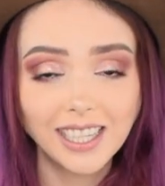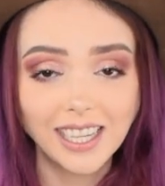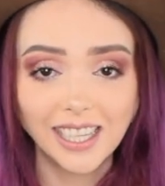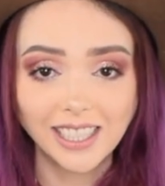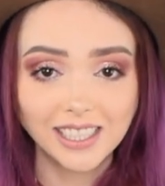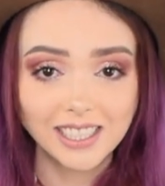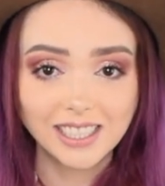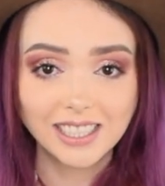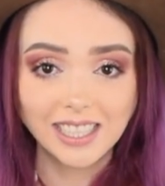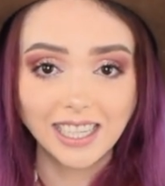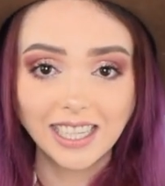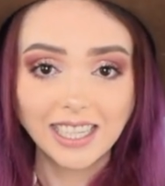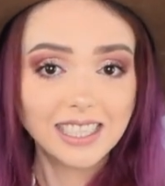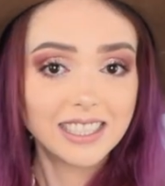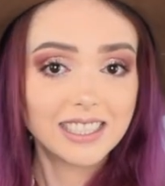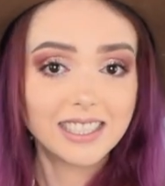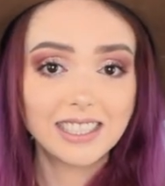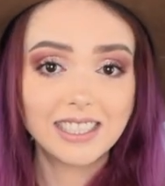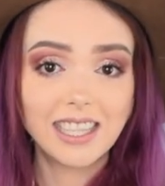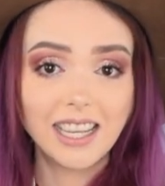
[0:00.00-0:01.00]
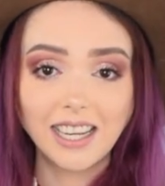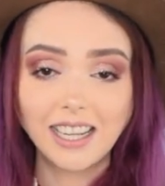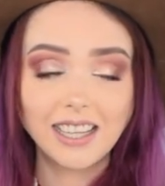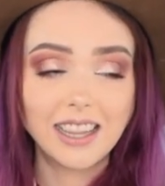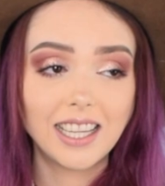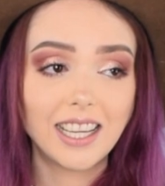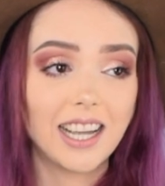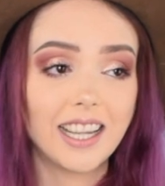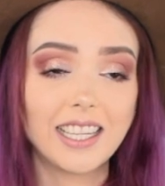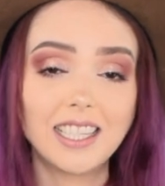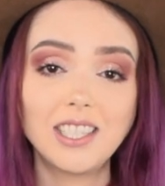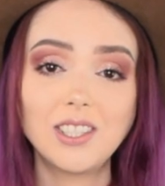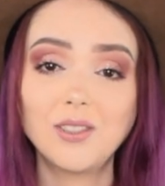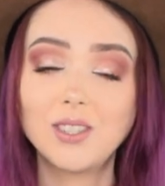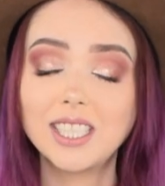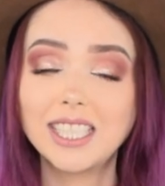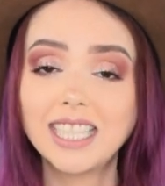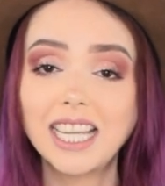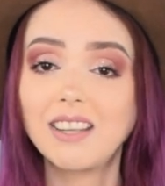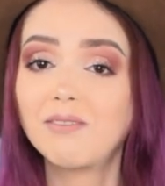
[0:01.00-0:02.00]
I just like anything I can do
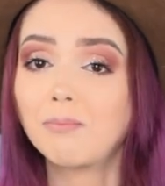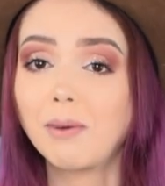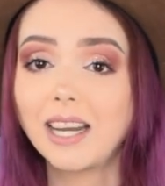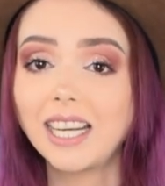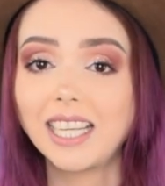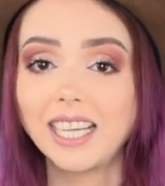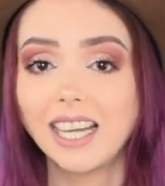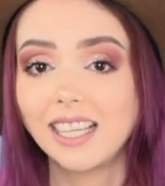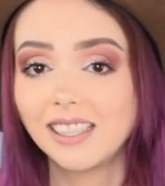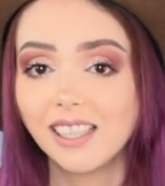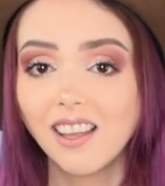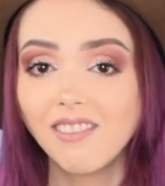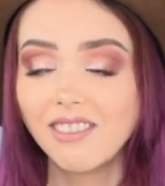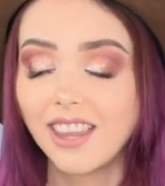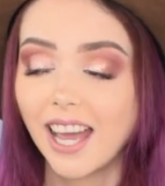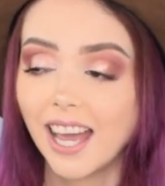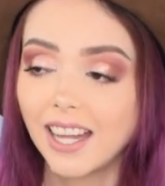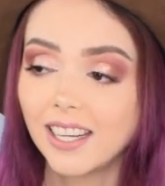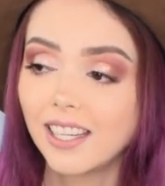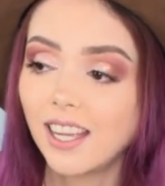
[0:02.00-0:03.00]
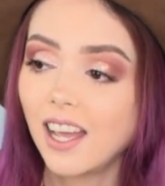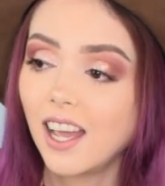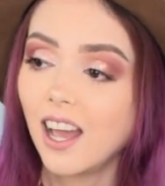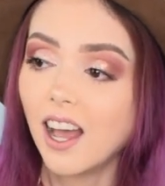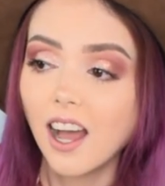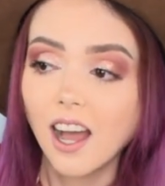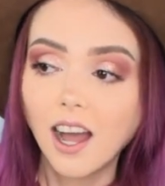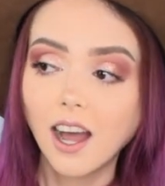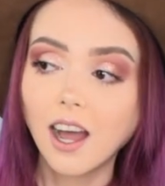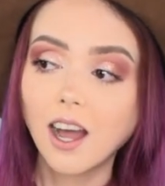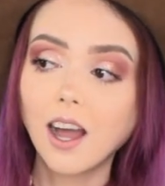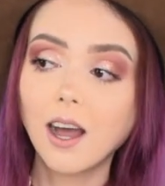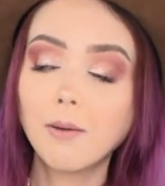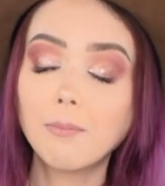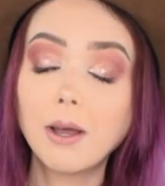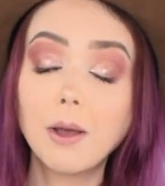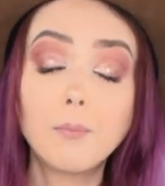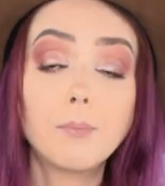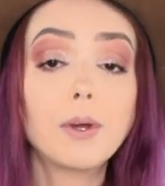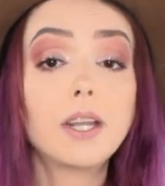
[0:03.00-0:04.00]
to save money. I love that.
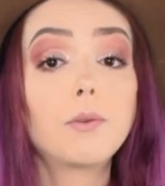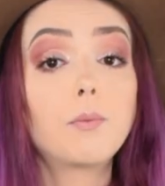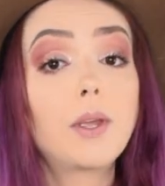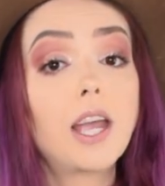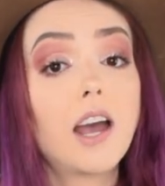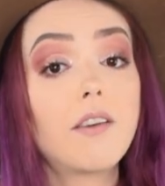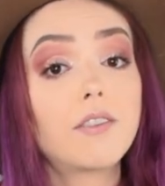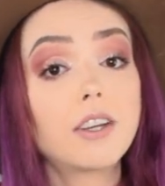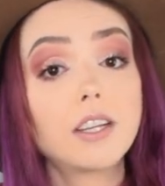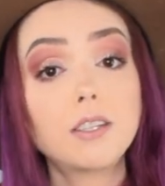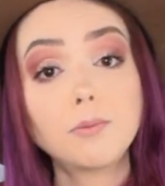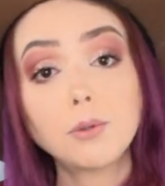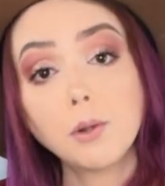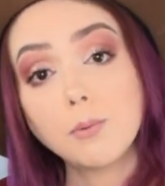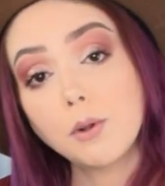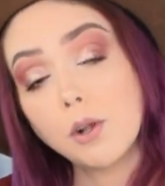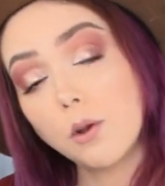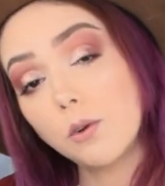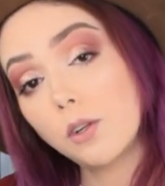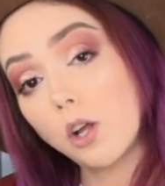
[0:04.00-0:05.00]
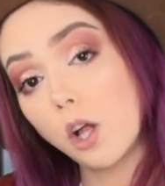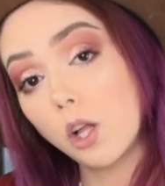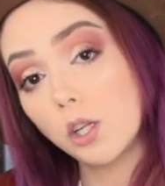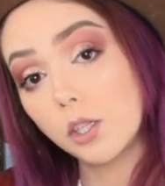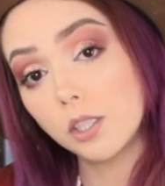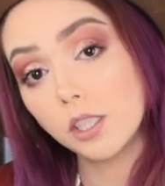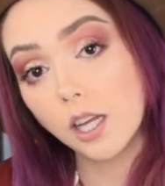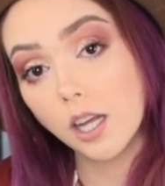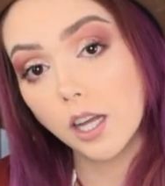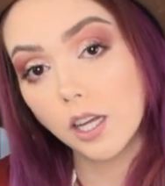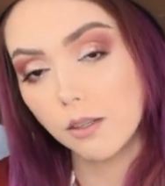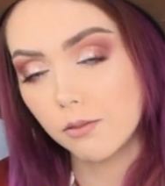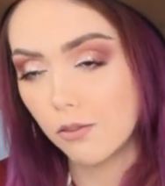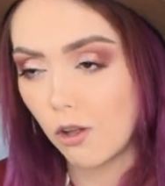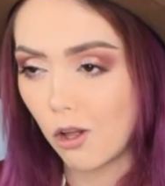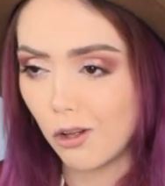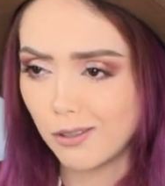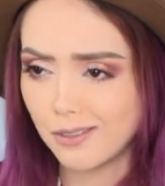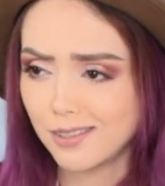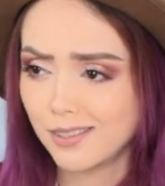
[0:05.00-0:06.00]
Um, but we have a promo code called, uh,
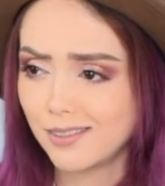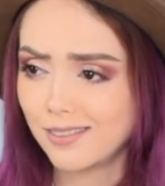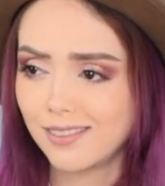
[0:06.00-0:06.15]
called,